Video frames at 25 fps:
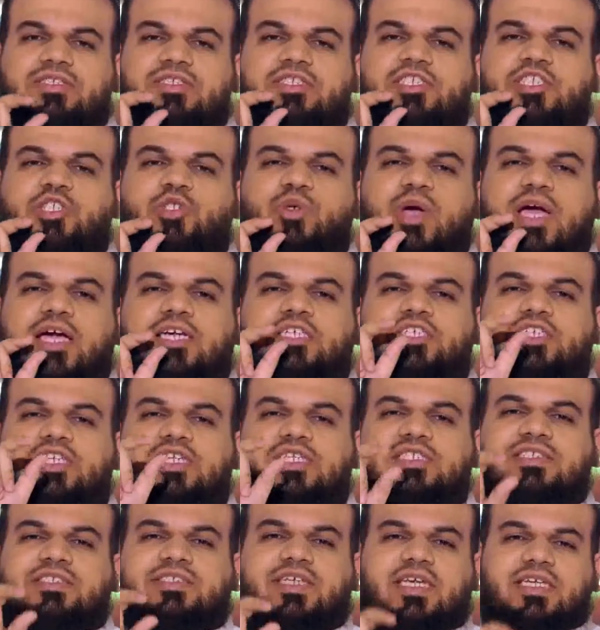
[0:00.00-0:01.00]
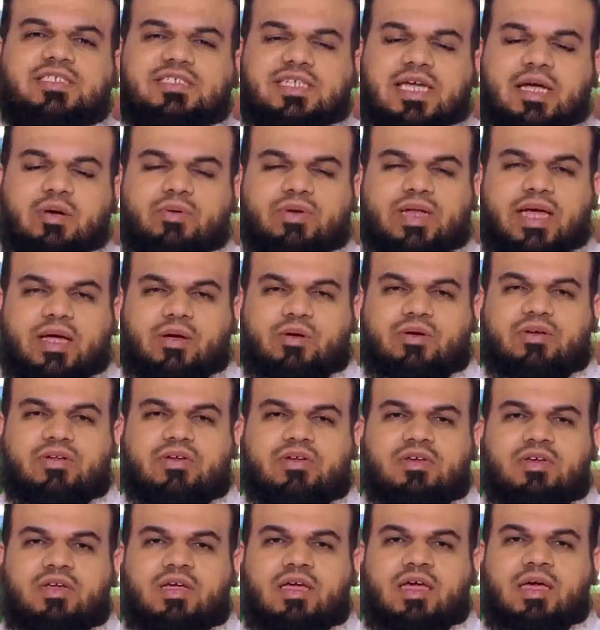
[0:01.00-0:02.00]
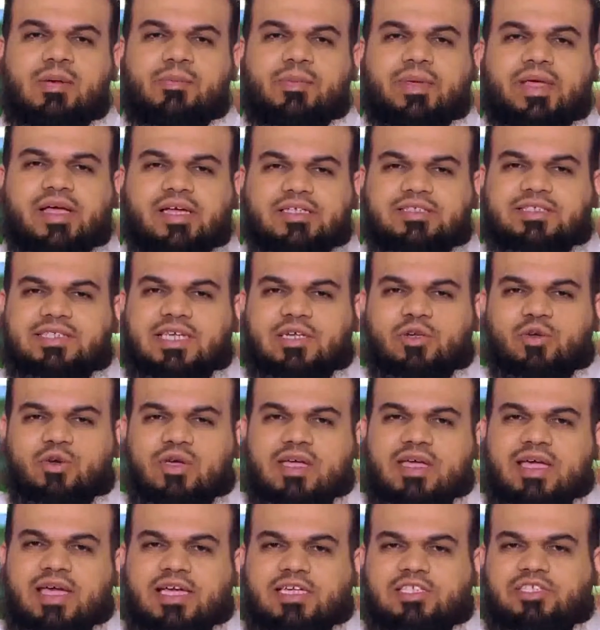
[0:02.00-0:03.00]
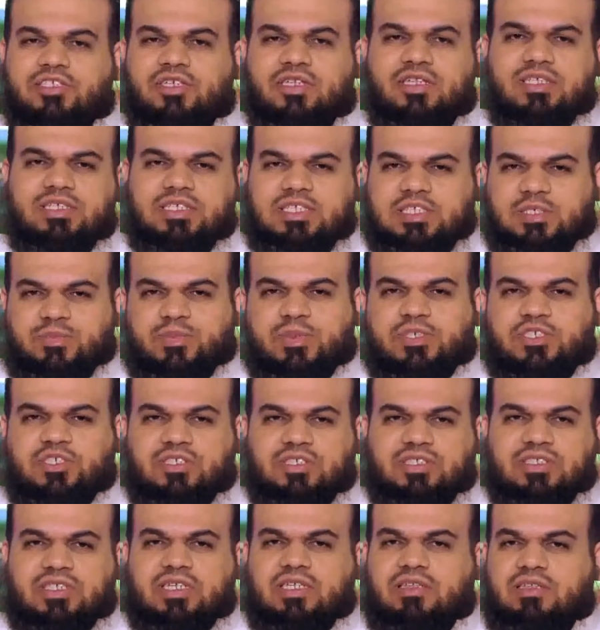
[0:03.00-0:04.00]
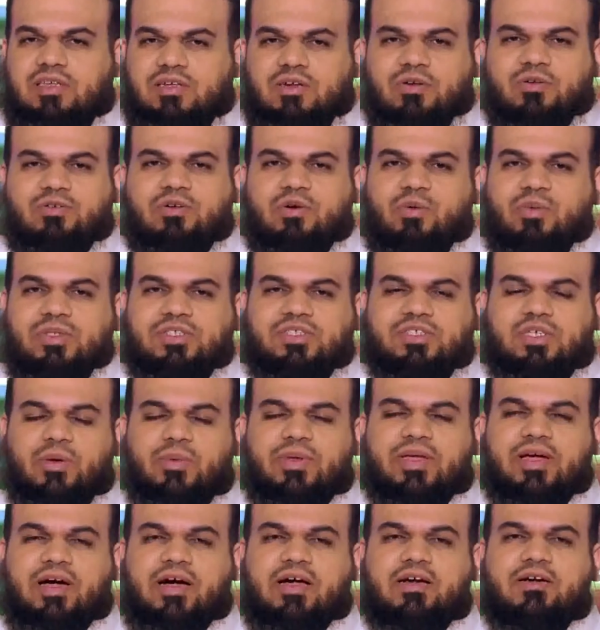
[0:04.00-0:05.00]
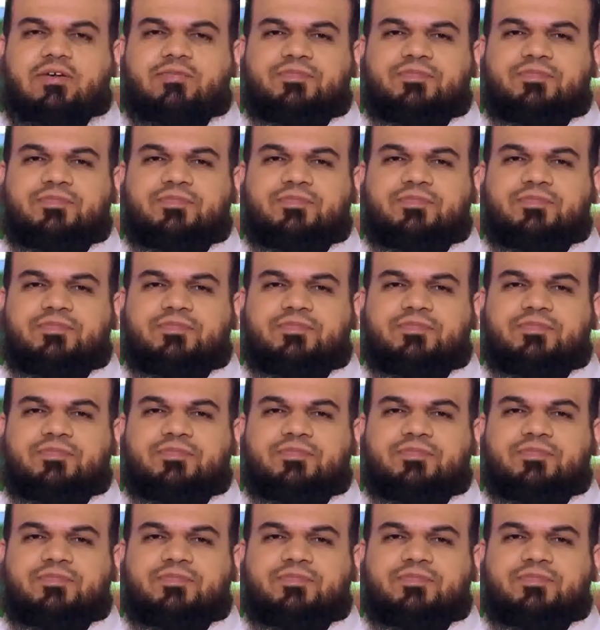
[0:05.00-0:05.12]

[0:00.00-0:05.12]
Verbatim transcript: Because they're looking at each other suspiciously, they don't know what's going on. So one of them responds and he